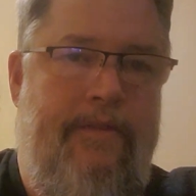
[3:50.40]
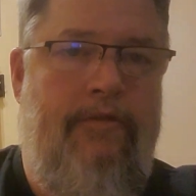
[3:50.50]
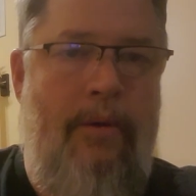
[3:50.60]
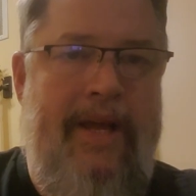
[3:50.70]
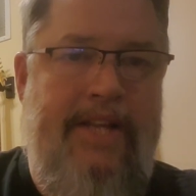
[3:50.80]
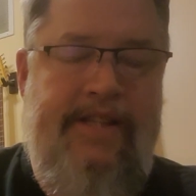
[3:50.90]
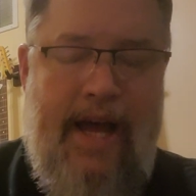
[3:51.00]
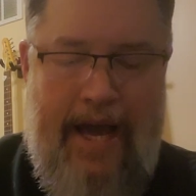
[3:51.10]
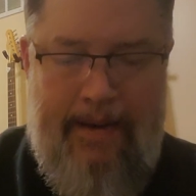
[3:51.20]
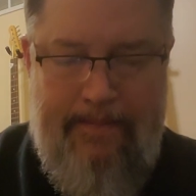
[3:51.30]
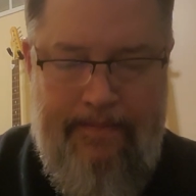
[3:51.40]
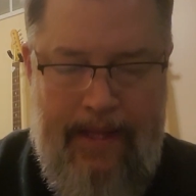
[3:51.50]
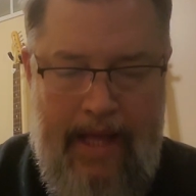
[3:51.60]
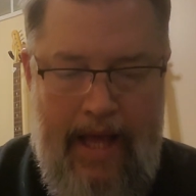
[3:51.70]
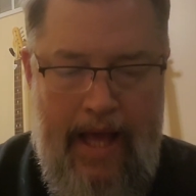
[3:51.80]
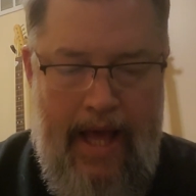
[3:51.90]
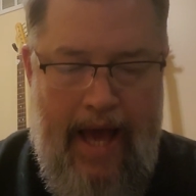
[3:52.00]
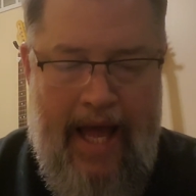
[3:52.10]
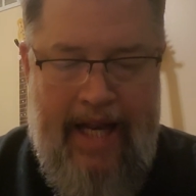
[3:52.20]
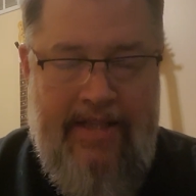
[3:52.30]
from inside.
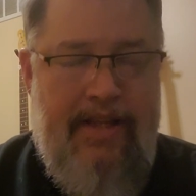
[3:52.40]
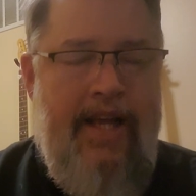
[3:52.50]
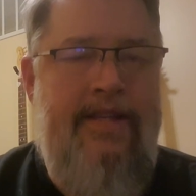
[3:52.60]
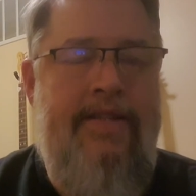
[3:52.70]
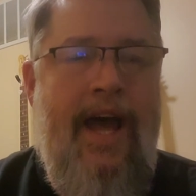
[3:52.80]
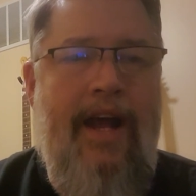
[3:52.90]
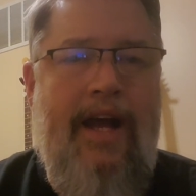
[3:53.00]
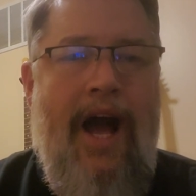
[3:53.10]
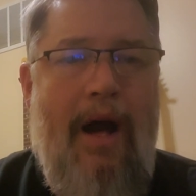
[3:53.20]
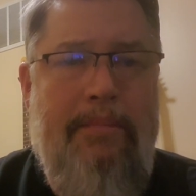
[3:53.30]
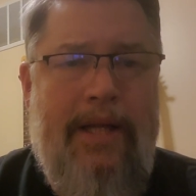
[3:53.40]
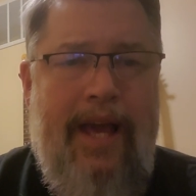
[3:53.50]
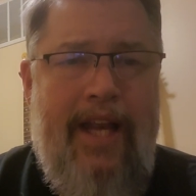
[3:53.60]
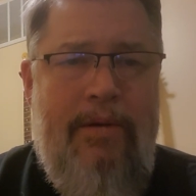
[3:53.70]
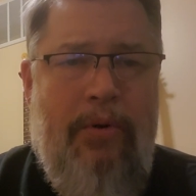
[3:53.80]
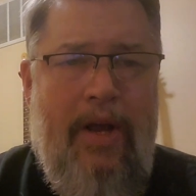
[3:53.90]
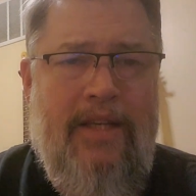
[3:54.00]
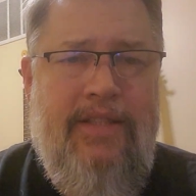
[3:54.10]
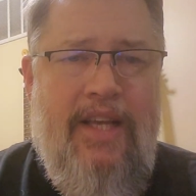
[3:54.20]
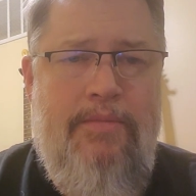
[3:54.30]
And it's not a complicated
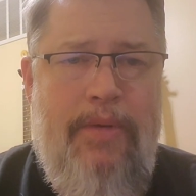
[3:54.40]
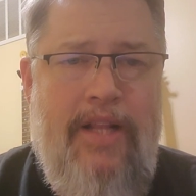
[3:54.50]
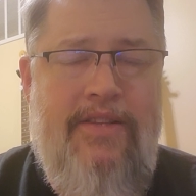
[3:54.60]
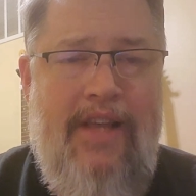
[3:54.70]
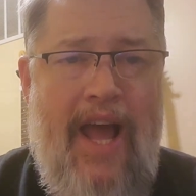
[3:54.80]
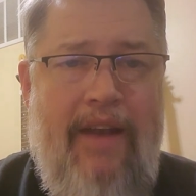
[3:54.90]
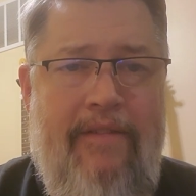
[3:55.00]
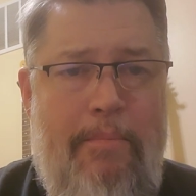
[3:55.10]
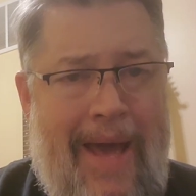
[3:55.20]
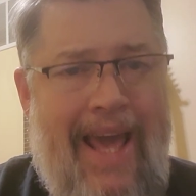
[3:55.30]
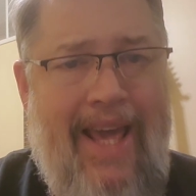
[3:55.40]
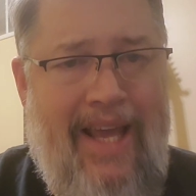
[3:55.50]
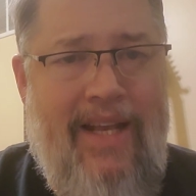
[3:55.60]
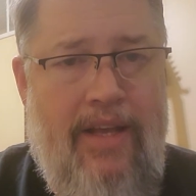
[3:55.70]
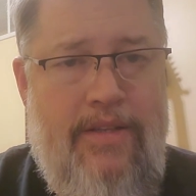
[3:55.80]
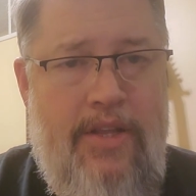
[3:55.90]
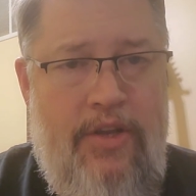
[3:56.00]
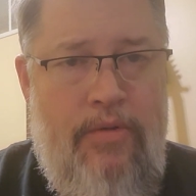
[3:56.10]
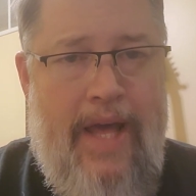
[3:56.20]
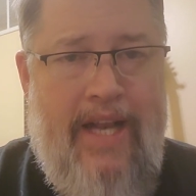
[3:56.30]
process, but it's kind of a pain to
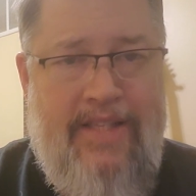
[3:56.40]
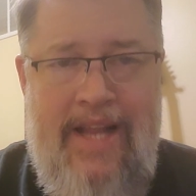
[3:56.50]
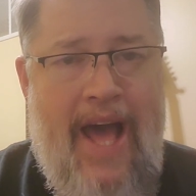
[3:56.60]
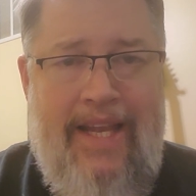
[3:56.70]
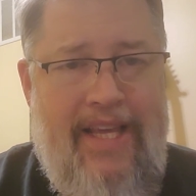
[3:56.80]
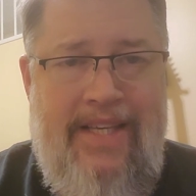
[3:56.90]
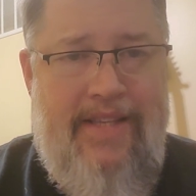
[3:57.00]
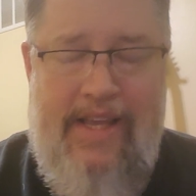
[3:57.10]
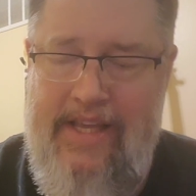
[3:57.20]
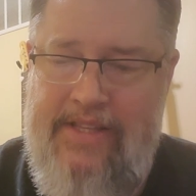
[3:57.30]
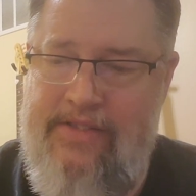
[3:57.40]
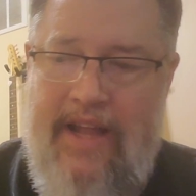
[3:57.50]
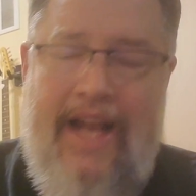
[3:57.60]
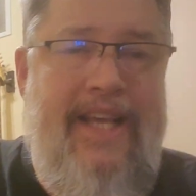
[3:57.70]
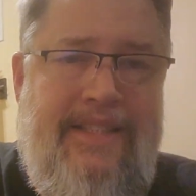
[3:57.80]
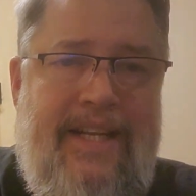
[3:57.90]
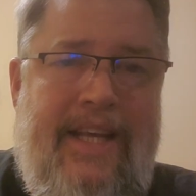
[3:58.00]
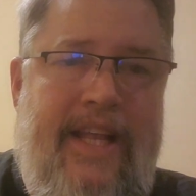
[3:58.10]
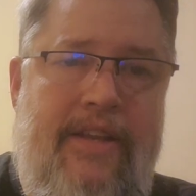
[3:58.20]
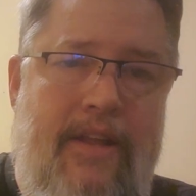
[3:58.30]
do that. It's not easy. It's not easy to
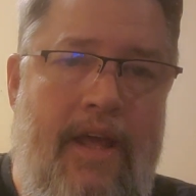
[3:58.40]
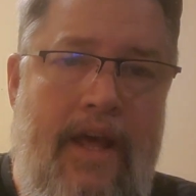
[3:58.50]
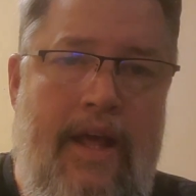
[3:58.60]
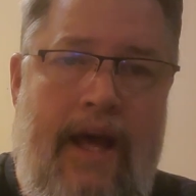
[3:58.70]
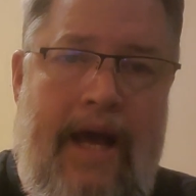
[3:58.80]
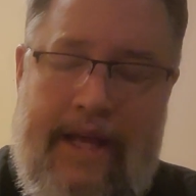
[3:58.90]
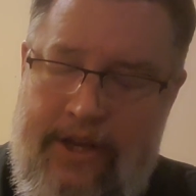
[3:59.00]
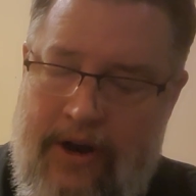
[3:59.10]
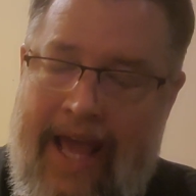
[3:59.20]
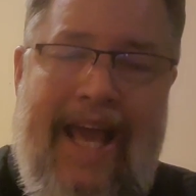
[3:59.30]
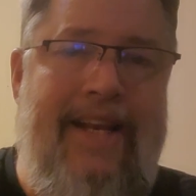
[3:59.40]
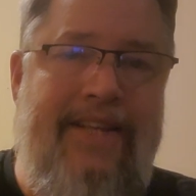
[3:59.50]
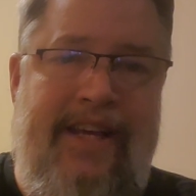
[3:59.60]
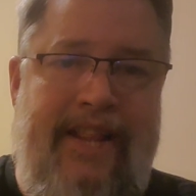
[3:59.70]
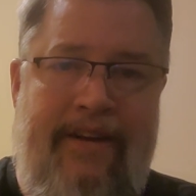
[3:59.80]
get your hand inside